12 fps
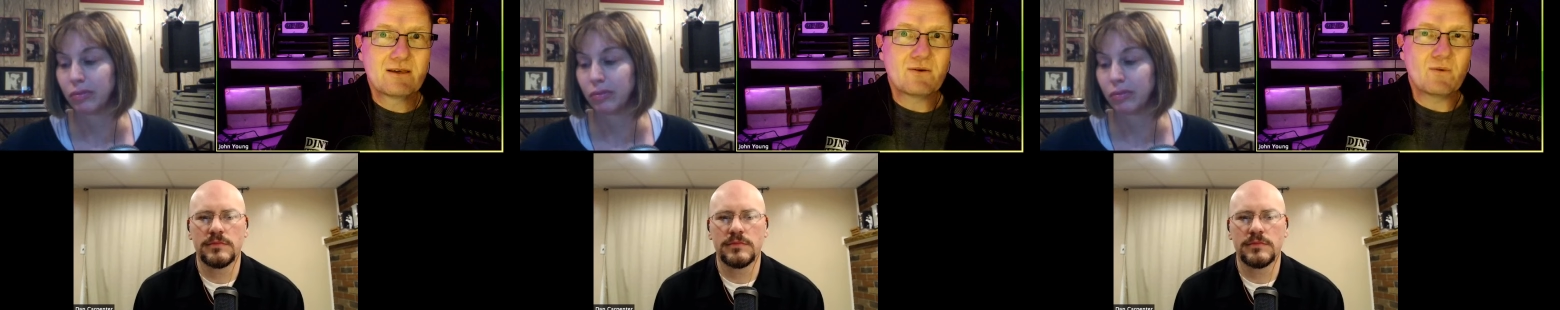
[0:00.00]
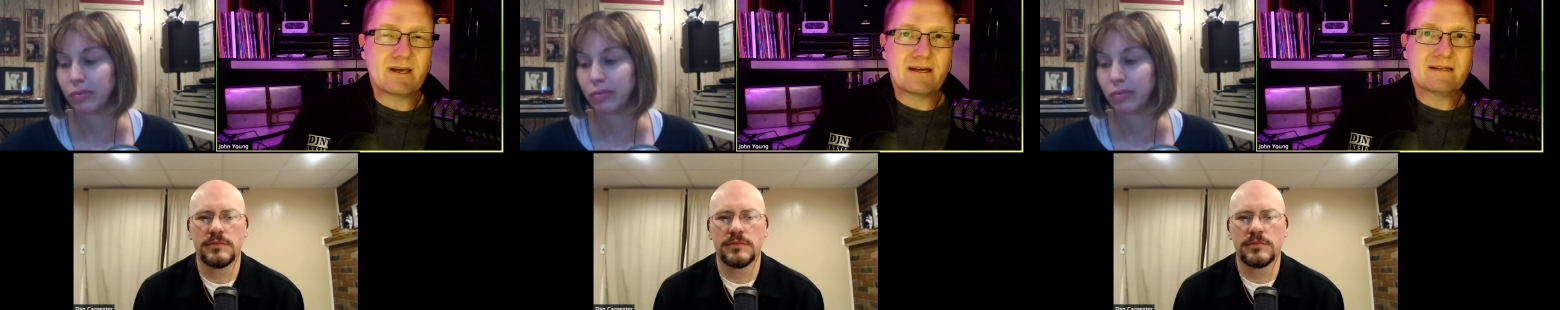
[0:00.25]

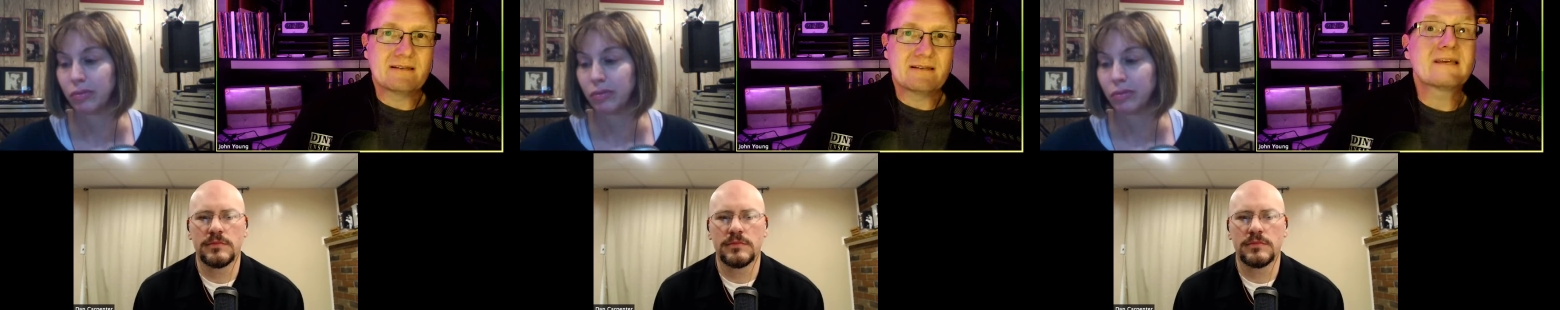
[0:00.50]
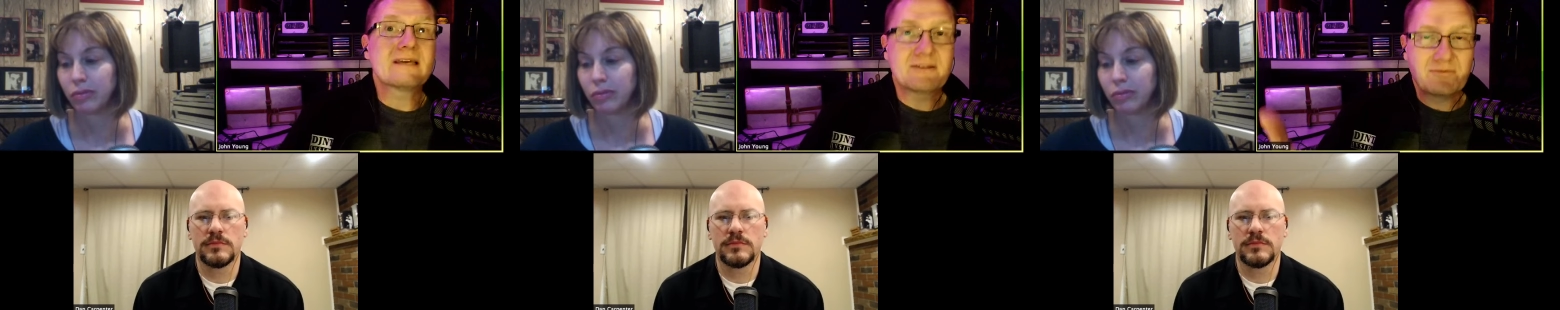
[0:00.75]
Speaker 1: when
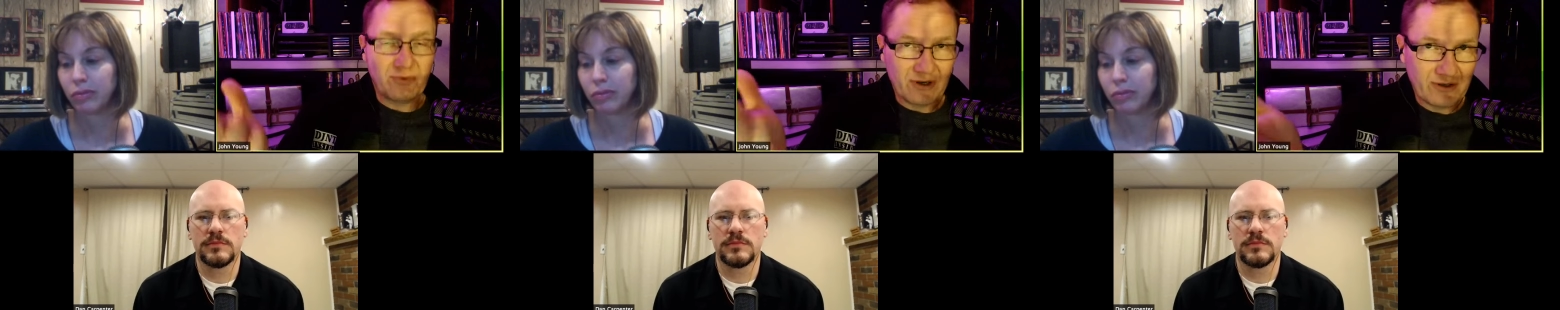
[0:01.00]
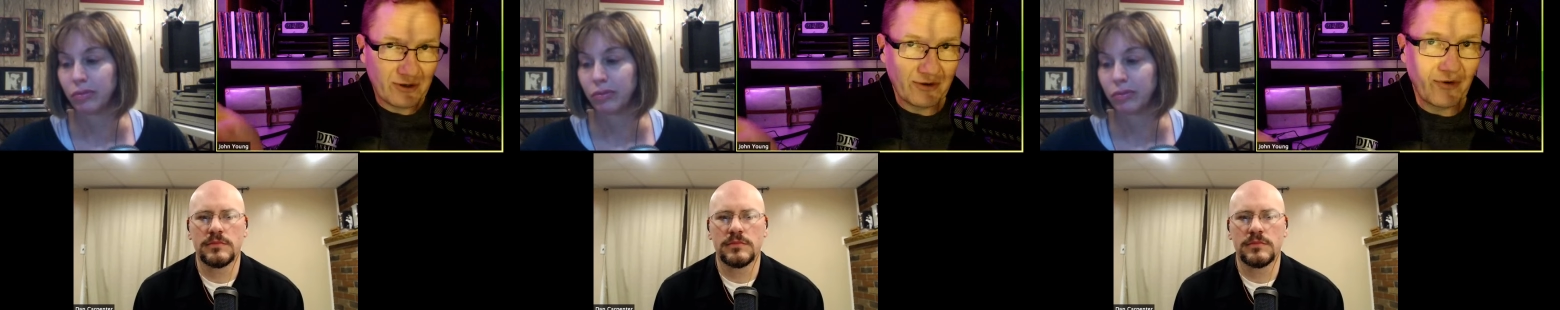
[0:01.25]
it
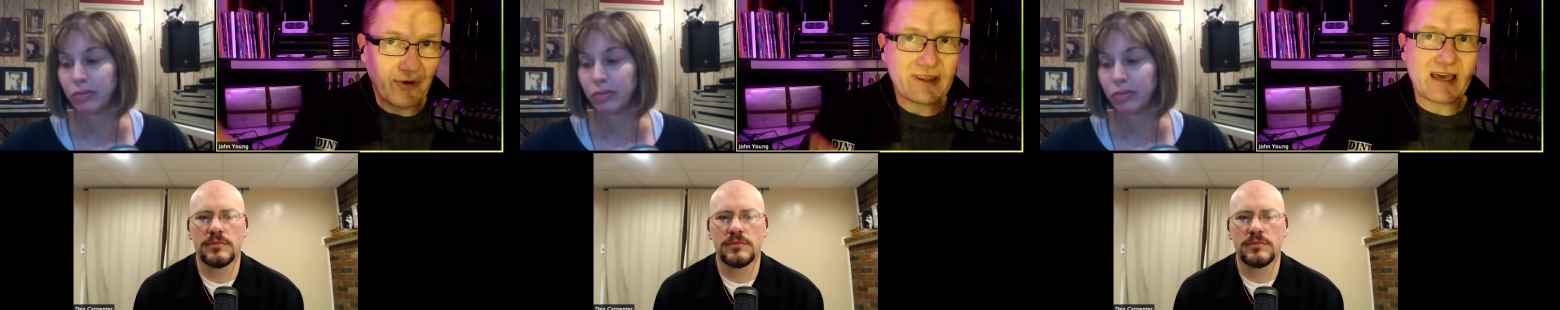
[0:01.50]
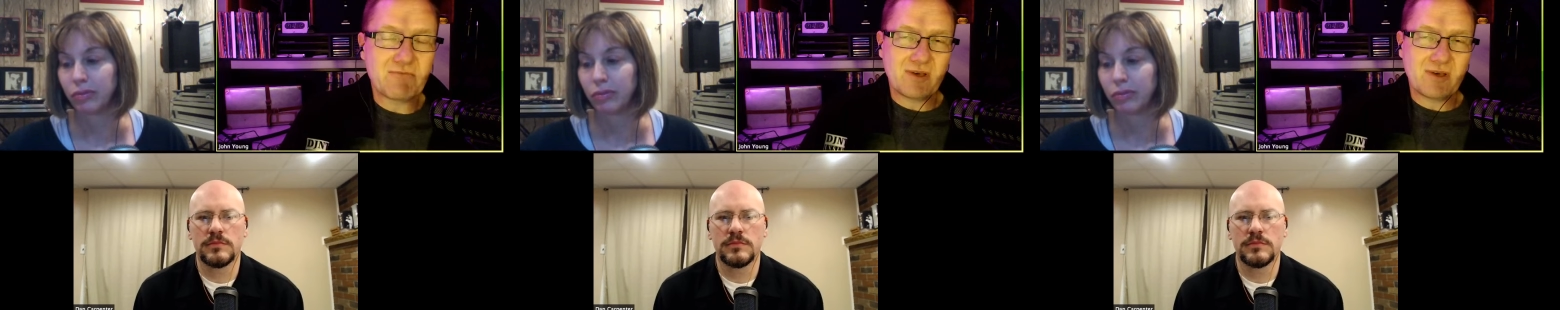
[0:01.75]
would to avoid
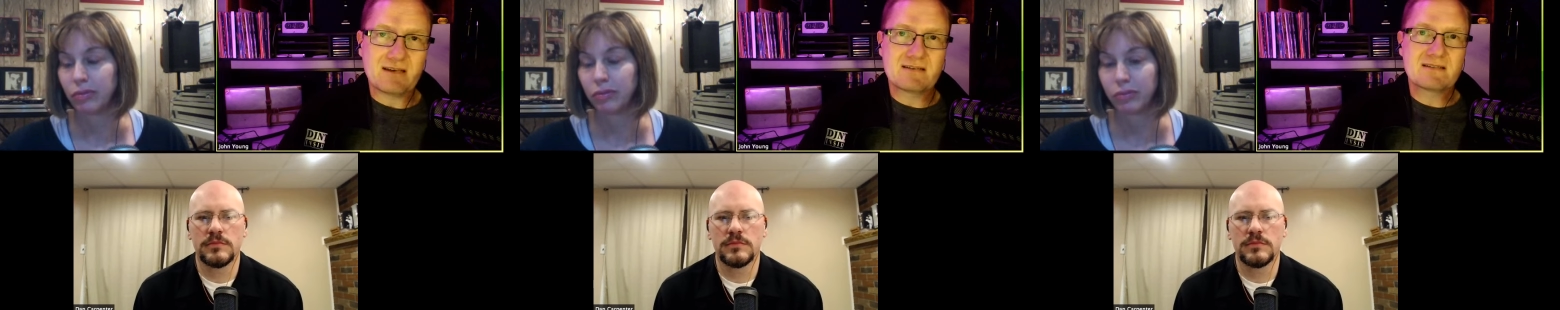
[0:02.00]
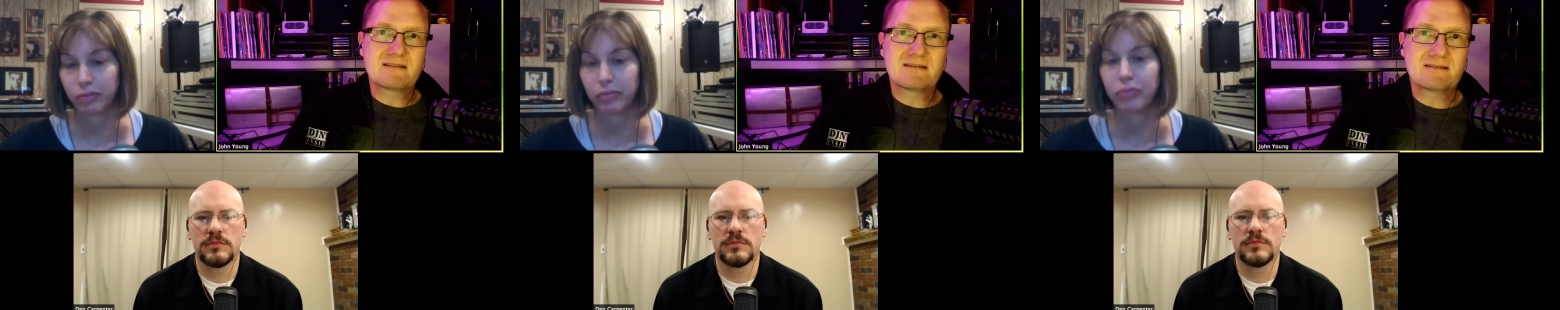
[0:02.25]
that
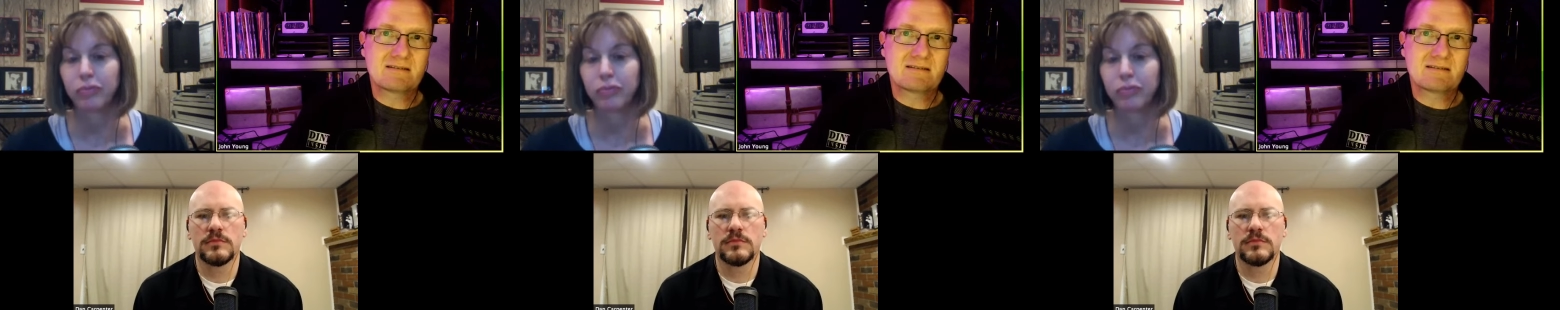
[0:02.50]
mess,